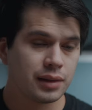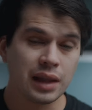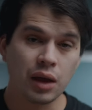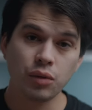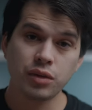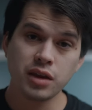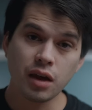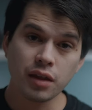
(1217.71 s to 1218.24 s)
Now,
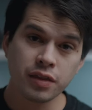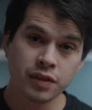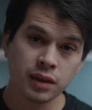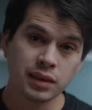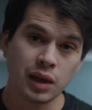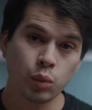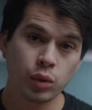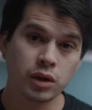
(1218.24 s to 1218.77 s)
the other
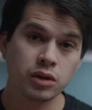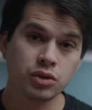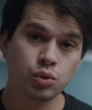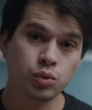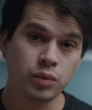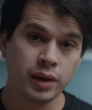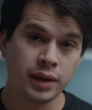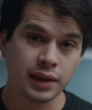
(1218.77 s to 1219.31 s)
thing that we're going to
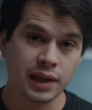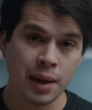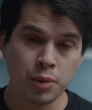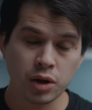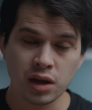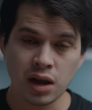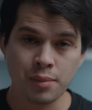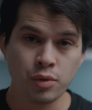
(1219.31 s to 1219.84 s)
do in
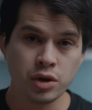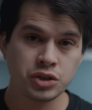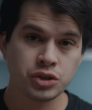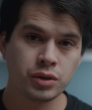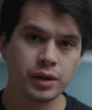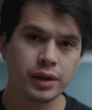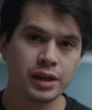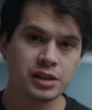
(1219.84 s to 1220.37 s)
camera
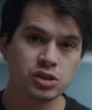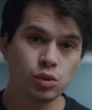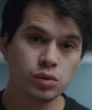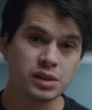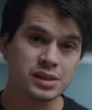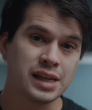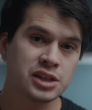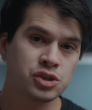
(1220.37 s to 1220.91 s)
calibration is use
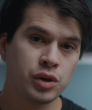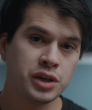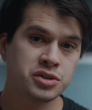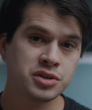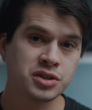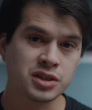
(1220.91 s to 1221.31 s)
the saturation